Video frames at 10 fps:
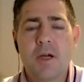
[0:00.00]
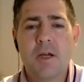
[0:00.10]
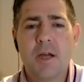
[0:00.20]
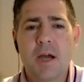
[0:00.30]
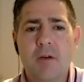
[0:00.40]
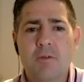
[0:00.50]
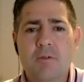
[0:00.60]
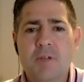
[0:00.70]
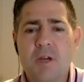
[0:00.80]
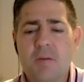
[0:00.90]
And
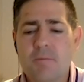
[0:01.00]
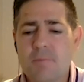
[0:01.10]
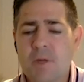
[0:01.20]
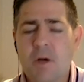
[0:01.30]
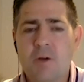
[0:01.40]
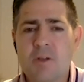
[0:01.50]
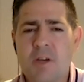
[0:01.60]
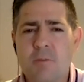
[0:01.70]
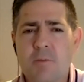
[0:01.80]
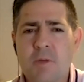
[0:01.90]
how's
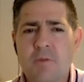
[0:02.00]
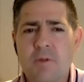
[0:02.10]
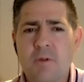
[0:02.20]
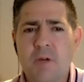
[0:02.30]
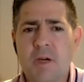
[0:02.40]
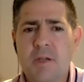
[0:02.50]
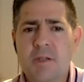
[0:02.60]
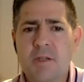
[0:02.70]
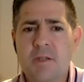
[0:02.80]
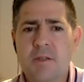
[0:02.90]
lockdown been for you guys then?